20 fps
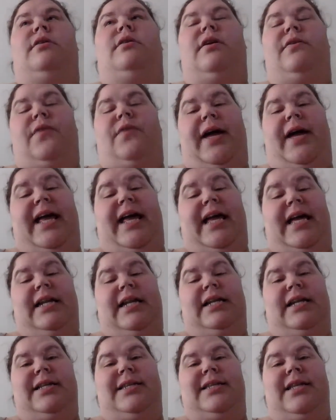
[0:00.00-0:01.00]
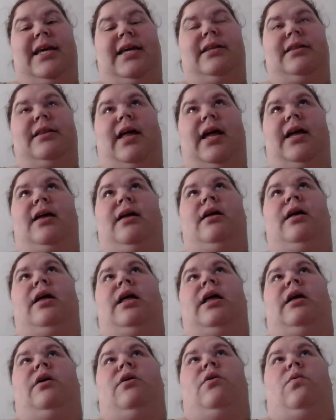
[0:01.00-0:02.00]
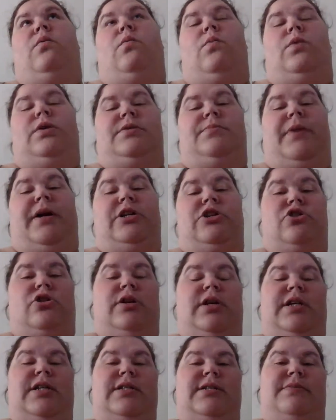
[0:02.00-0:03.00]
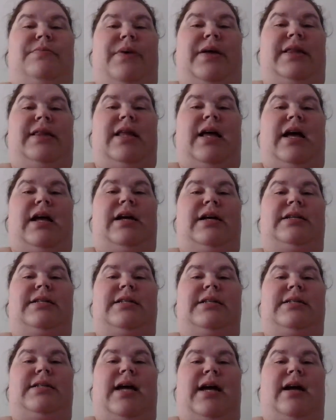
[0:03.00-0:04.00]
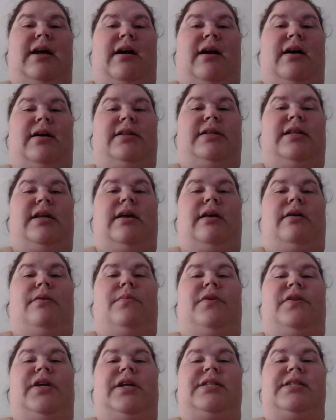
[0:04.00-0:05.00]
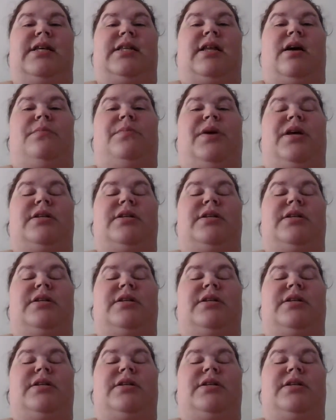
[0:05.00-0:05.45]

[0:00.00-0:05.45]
if I eat anything, like what my journey has been like since I got them and things like that,